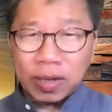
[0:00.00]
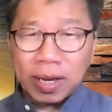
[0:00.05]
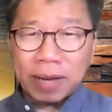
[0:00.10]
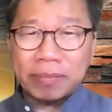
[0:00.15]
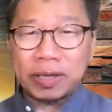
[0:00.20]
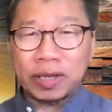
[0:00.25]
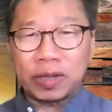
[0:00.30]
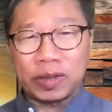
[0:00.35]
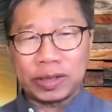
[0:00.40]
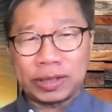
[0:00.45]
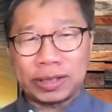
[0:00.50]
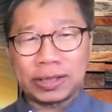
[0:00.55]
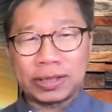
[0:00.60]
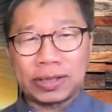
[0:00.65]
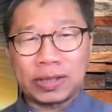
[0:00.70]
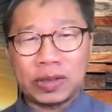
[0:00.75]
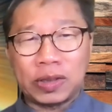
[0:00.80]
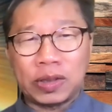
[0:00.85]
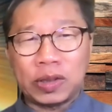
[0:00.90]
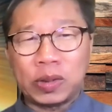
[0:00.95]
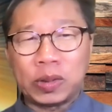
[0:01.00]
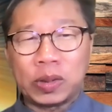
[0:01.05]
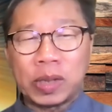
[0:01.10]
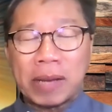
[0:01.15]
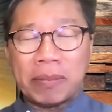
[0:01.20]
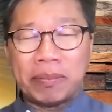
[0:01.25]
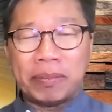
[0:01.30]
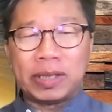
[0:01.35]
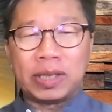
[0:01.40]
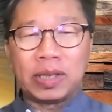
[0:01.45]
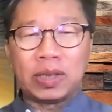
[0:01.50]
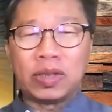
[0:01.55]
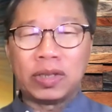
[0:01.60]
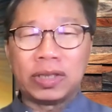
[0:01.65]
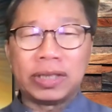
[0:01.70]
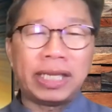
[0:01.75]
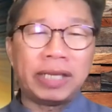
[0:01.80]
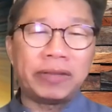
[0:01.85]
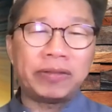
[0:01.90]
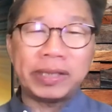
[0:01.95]
you and be gracious to you. May the
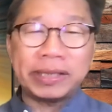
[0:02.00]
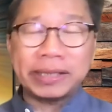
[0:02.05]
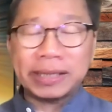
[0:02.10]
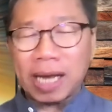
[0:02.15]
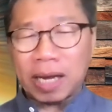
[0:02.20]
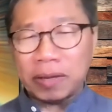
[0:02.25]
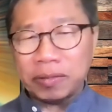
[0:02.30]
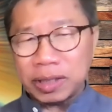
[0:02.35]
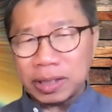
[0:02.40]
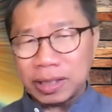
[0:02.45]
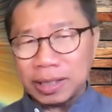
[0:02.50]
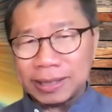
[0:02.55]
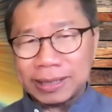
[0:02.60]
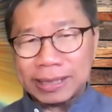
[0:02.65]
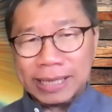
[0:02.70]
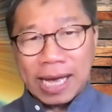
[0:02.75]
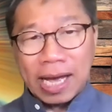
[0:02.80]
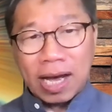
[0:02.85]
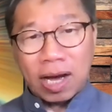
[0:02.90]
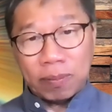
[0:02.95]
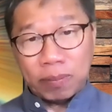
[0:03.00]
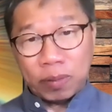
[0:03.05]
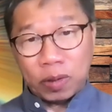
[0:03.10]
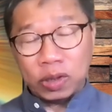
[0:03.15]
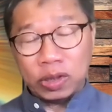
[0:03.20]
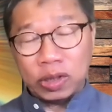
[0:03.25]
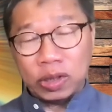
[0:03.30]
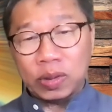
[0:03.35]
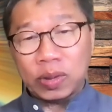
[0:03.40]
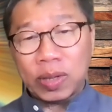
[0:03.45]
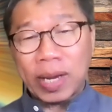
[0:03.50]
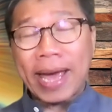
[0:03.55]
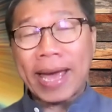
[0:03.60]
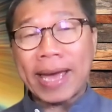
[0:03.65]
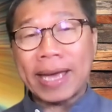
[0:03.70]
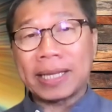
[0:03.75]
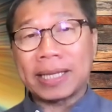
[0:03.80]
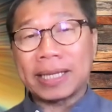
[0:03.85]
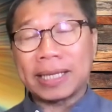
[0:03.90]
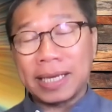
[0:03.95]
Lord lift his countenance upon you
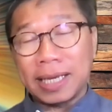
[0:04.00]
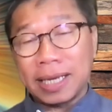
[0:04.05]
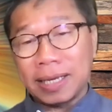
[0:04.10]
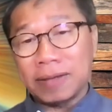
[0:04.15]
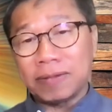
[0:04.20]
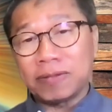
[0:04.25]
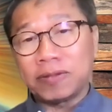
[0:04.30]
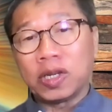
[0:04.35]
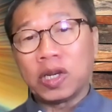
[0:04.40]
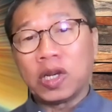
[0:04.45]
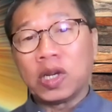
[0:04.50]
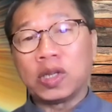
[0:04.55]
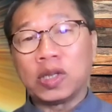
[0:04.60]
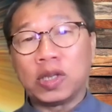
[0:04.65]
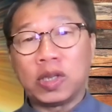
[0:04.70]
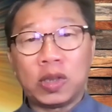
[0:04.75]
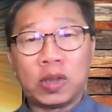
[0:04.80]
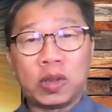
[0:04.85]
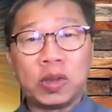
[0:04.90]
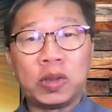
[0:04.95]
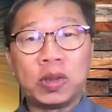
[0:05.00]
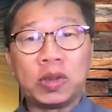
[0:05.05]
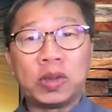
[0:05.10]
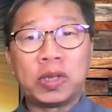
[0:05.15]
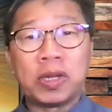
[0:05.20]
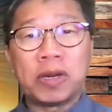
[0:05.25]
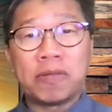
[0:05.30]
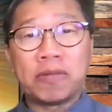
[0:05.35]
and give you